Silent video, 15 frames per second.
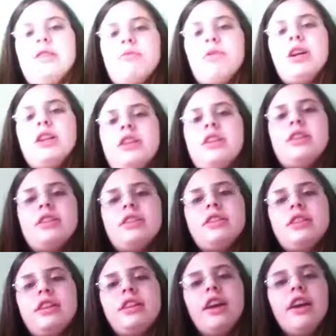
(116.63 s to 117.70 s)
and
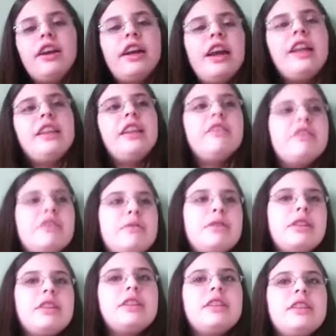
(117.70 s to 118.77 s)
whiteness. Sorry, I love to
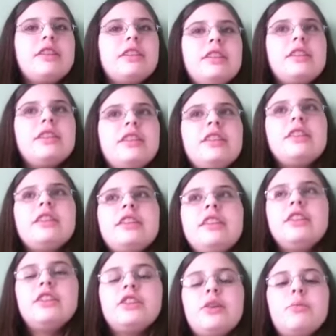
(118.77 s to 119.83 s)
us
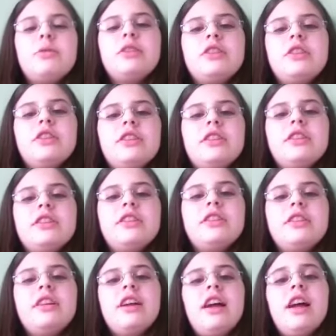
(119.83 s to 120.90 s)
Toby Turner.
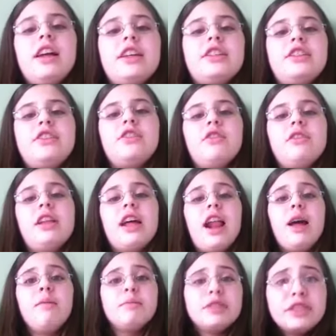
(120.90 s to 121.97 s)
I stole that. I'm